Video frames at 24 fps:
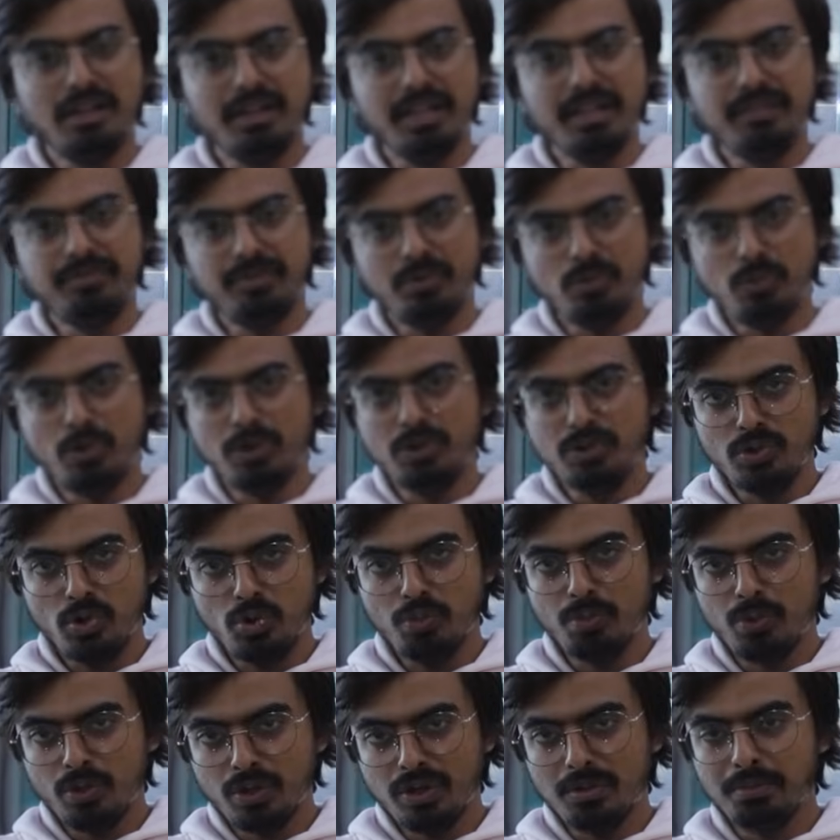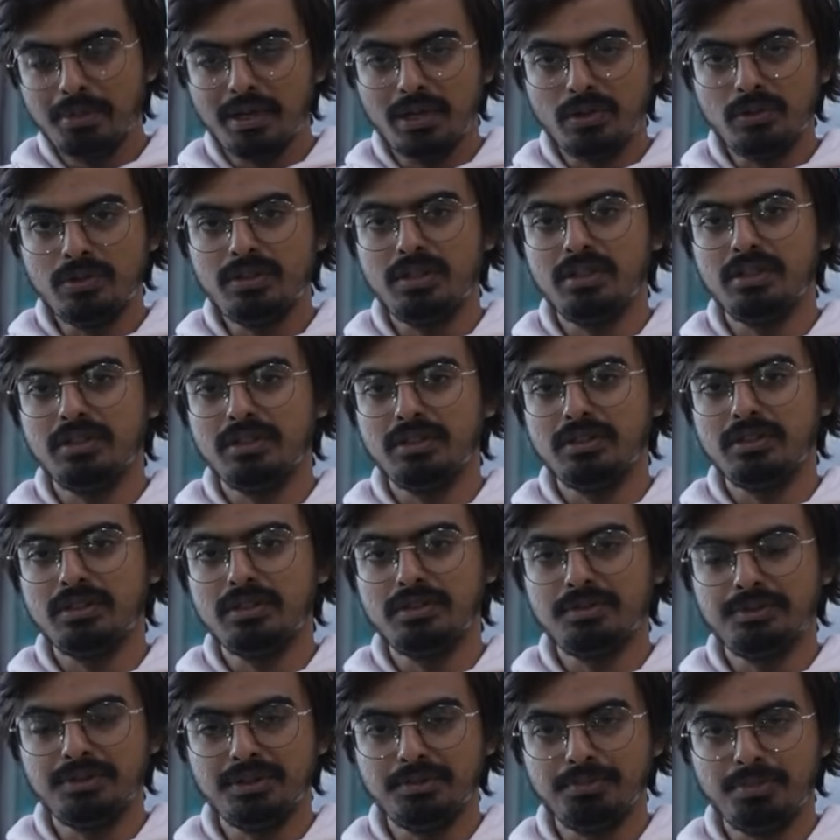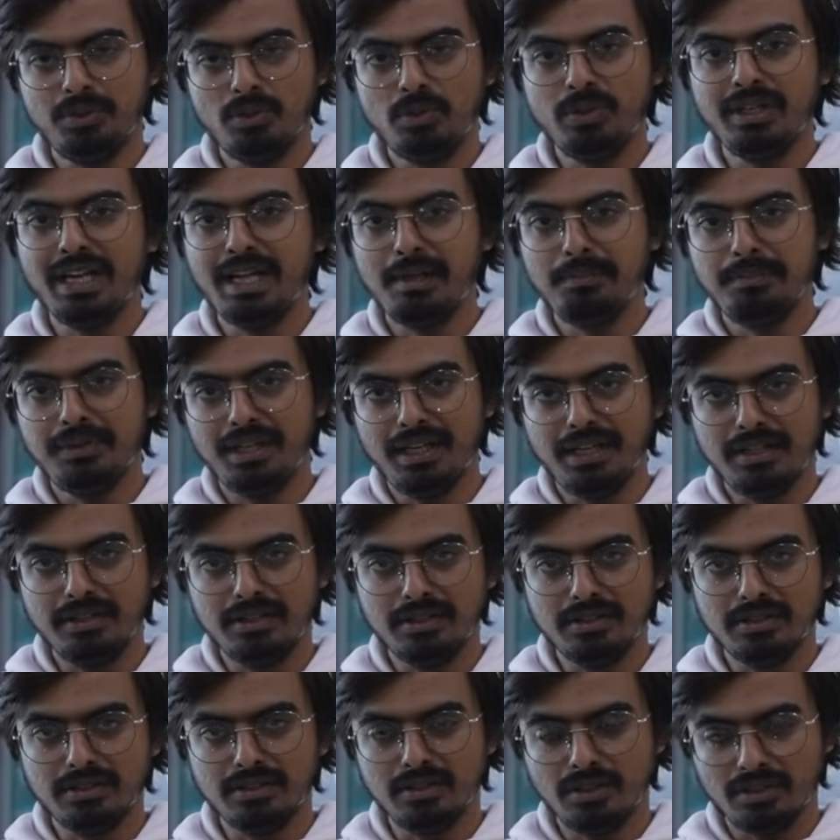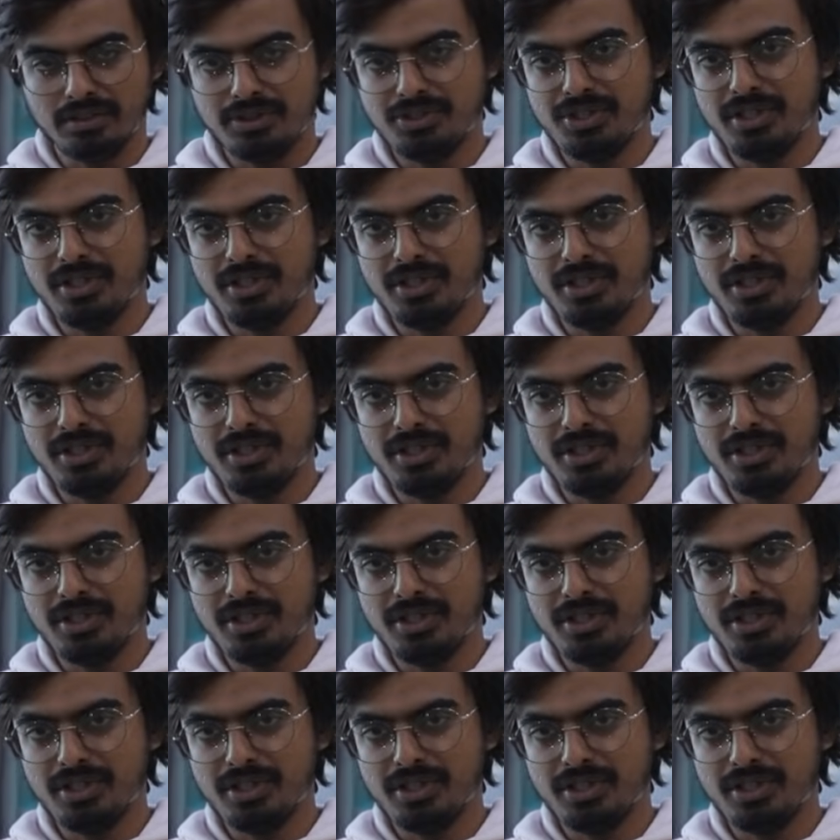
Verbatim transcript: If you want to know more about the program that Dr.